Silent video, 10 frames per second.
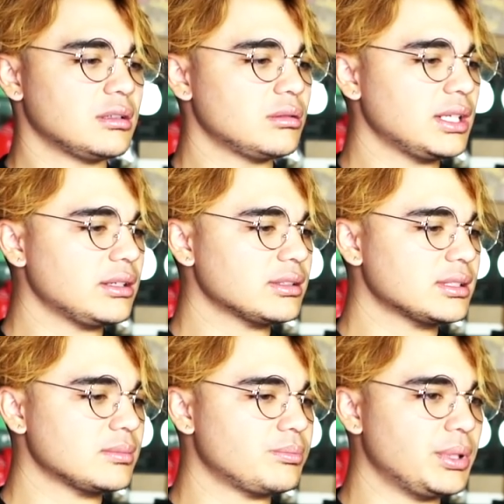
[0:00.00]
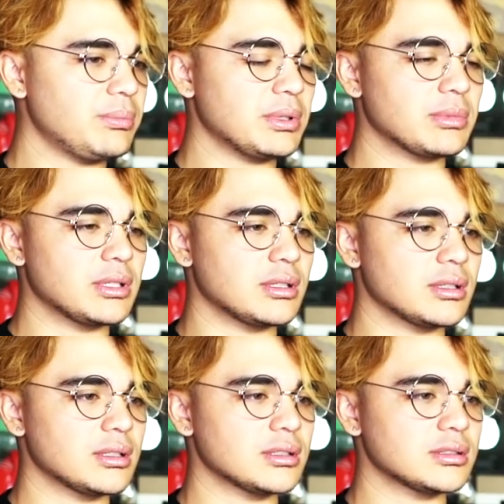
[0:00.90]
Who the hell's beeping me?
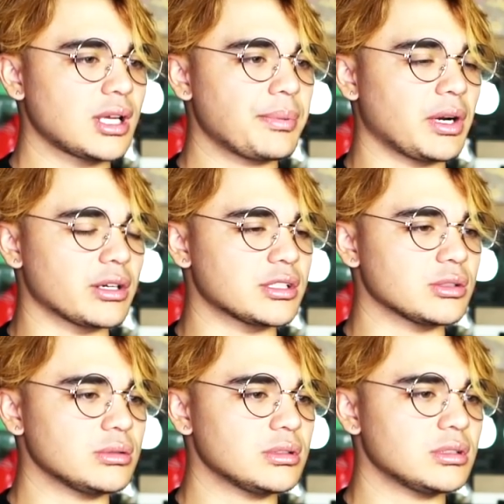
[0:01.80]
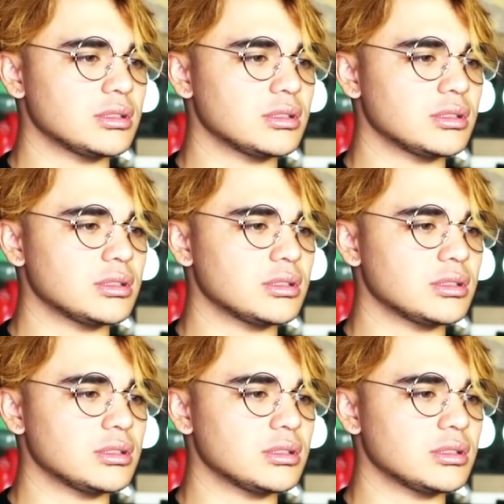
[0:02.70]
Stop it, R2.